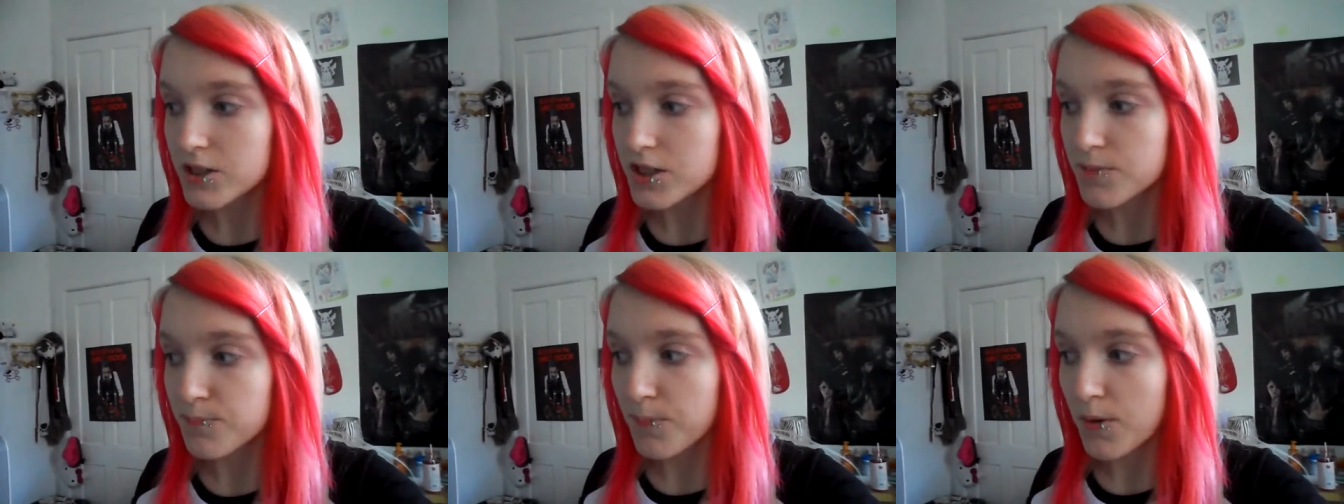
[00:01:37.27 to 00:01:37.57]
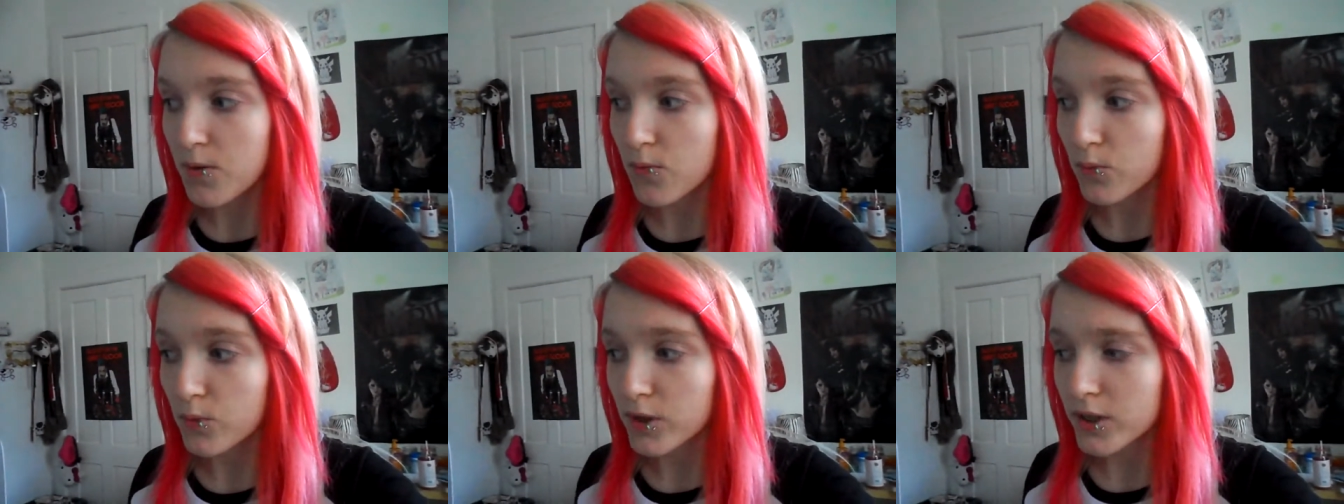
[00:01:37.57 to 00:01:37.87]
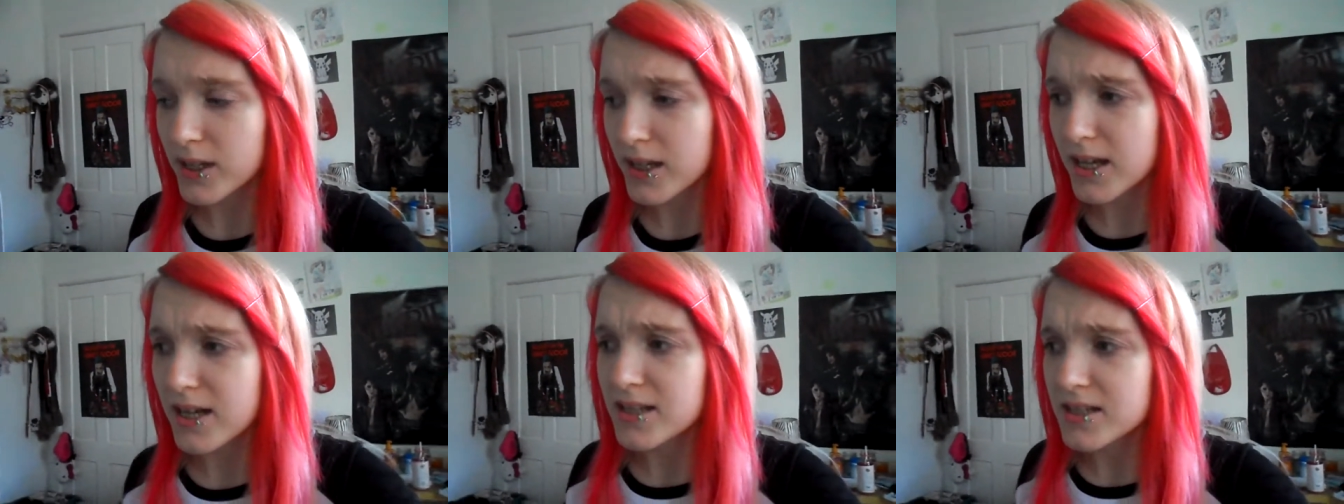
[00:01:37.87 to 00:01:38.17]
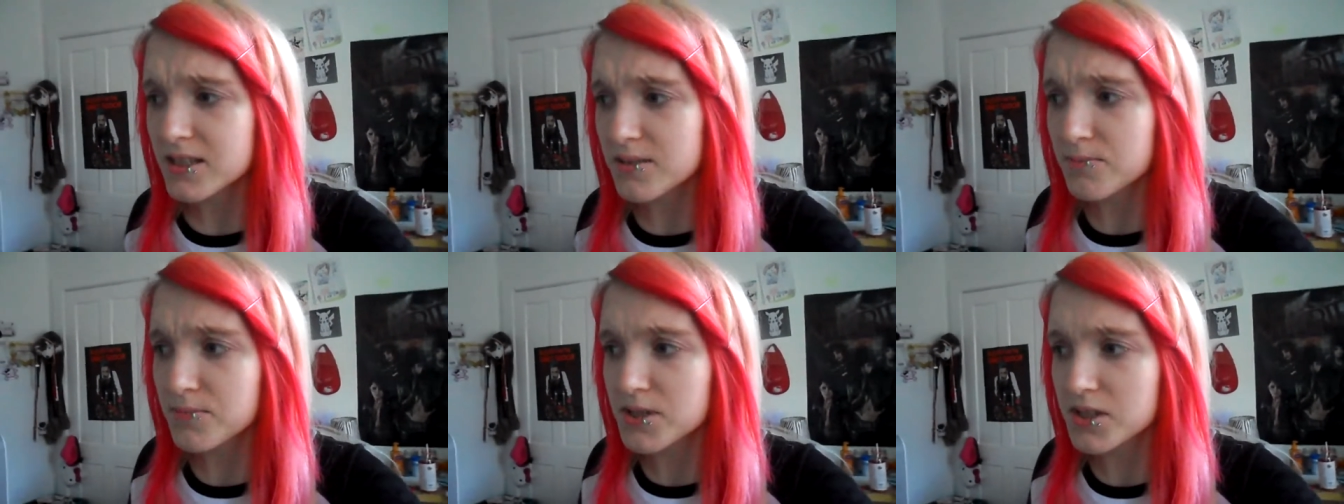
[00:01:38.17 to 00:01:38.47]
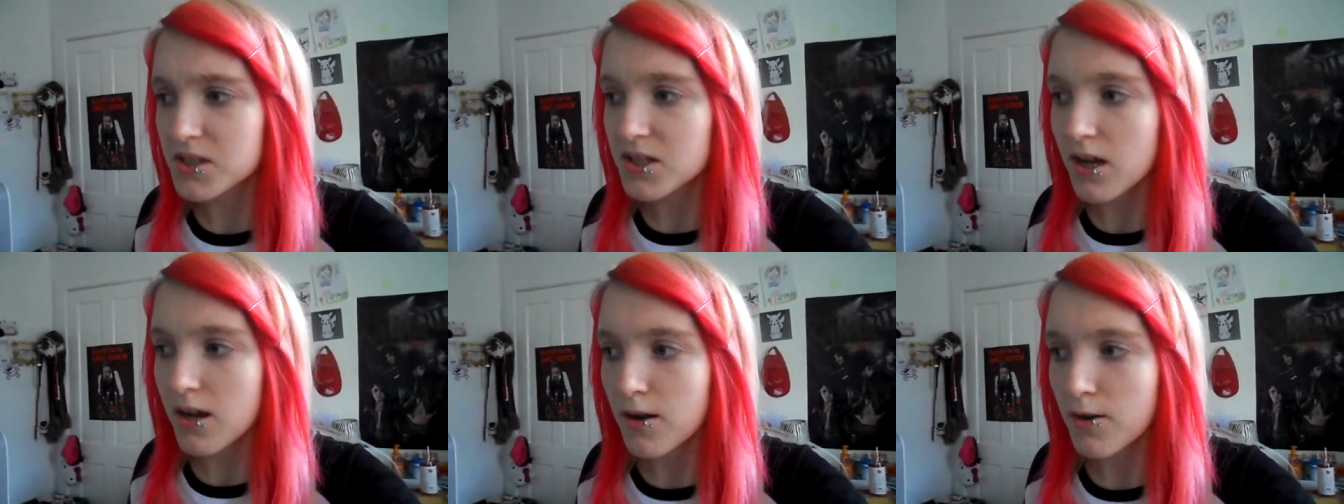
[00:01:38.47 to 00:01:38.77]
just been working on some
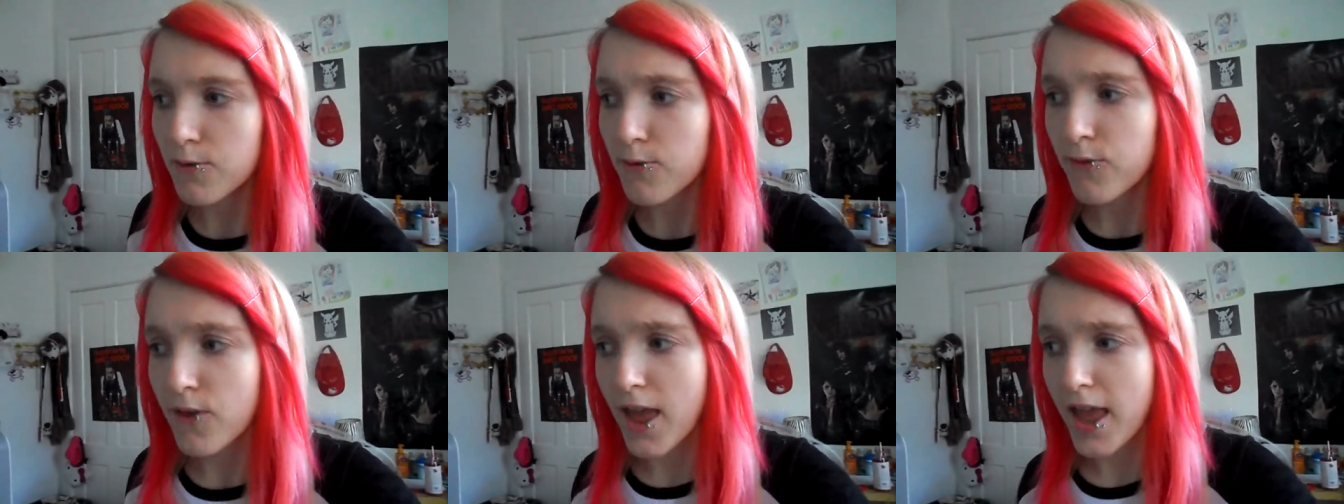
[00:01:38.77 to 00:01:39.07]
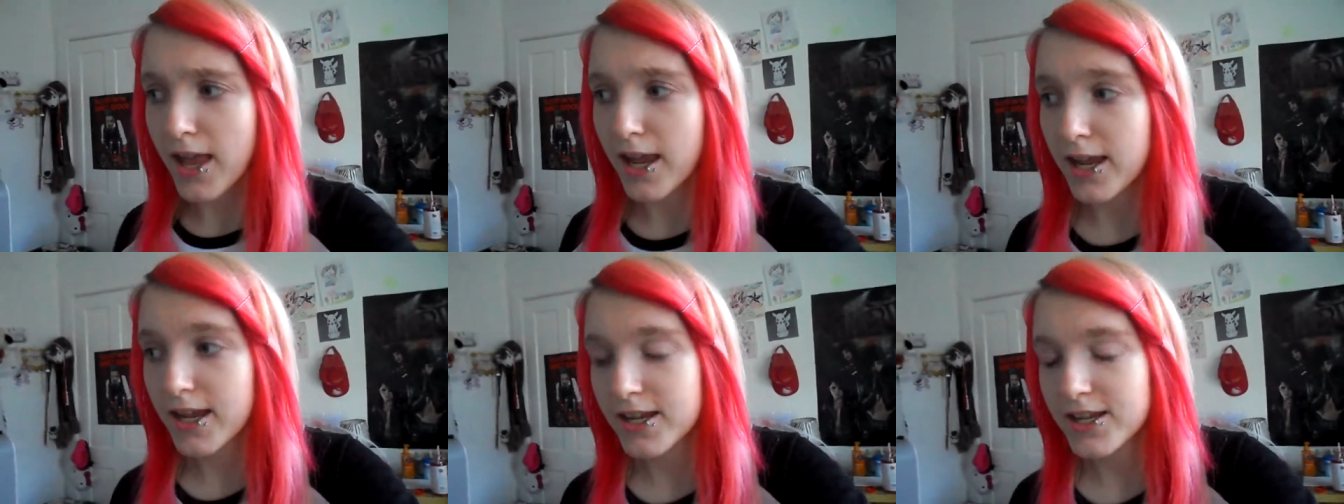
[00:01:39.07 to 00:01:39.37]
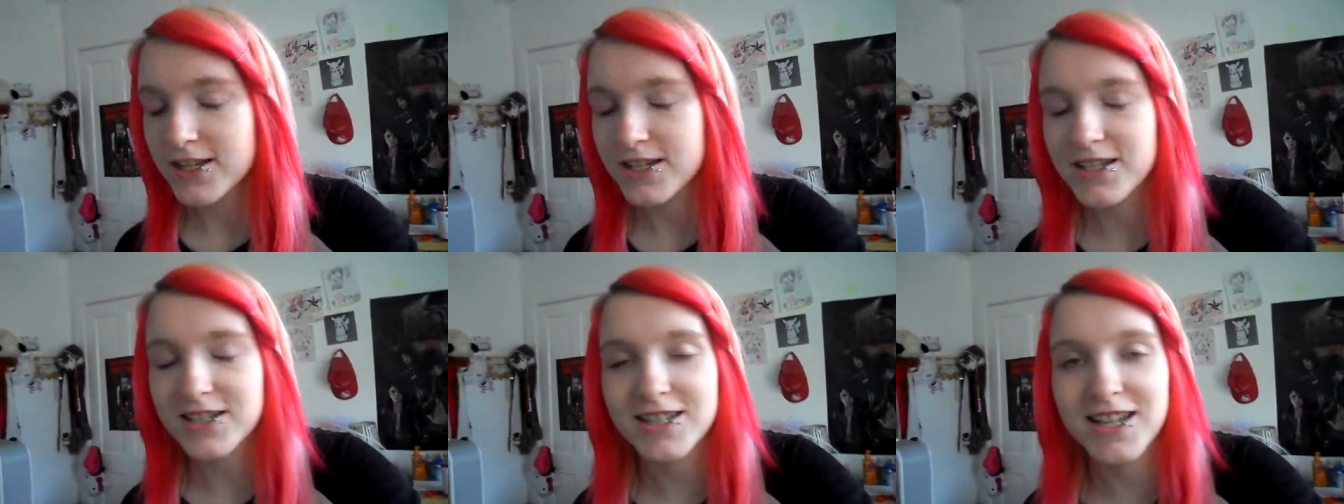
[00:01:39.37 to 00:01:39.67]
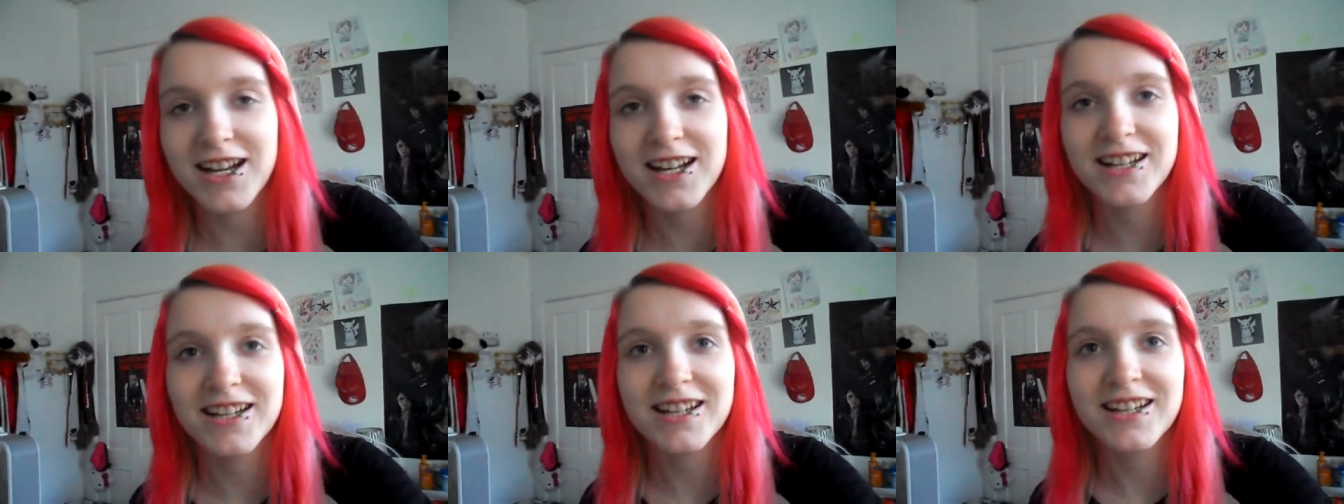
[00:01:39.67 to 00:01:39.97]
stuff, and